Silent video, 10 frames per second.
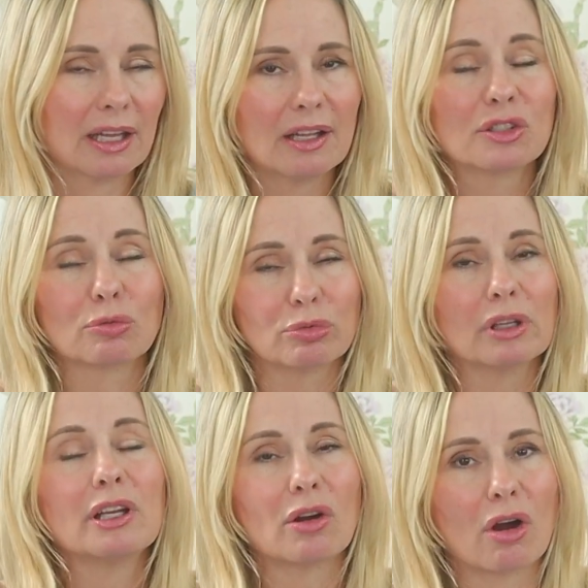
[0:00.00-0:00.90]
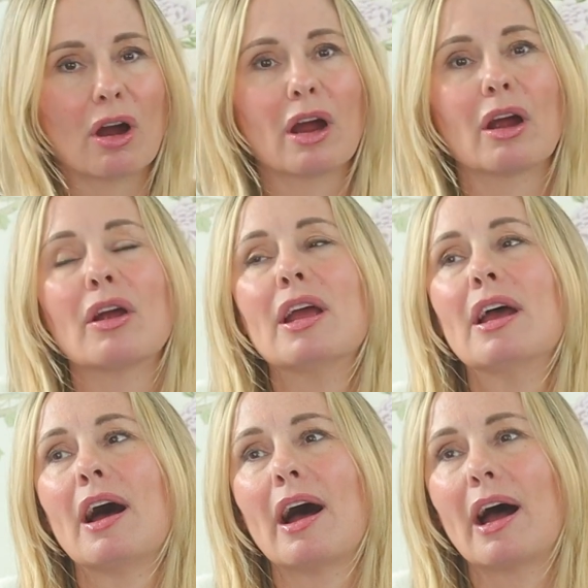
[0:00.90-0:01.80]
Kids really are,
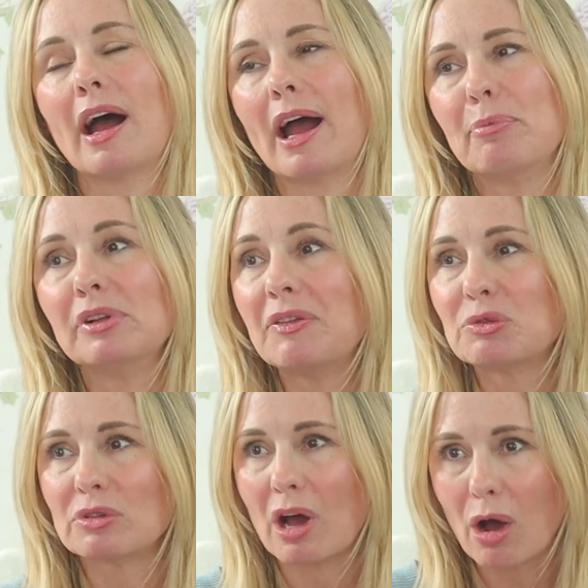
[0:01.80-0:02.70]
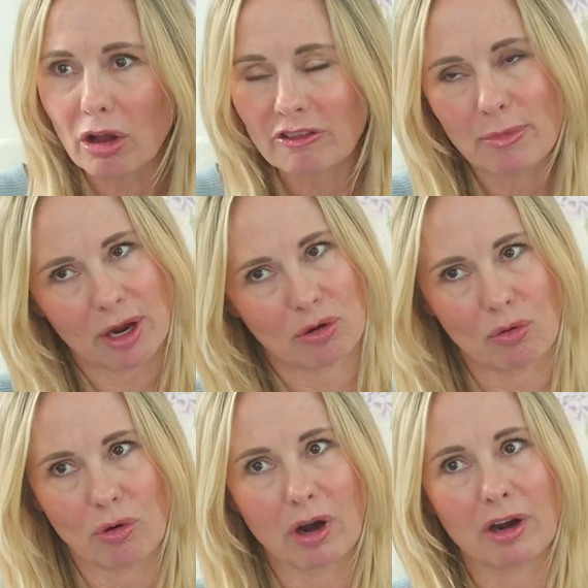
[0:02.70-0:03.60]
I believe this with all of my
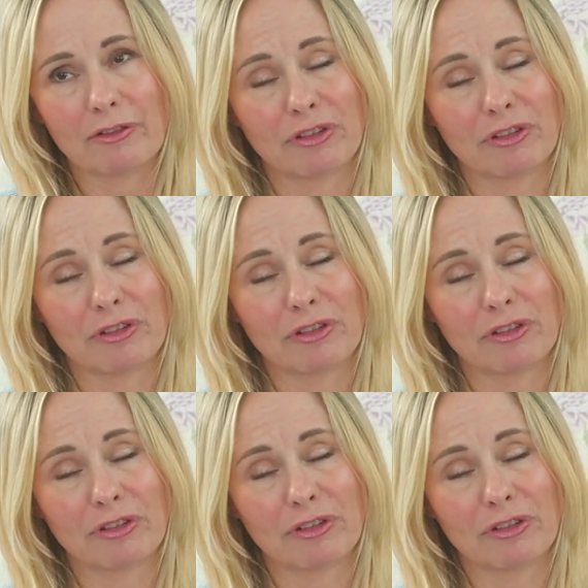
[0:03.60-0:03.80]
core,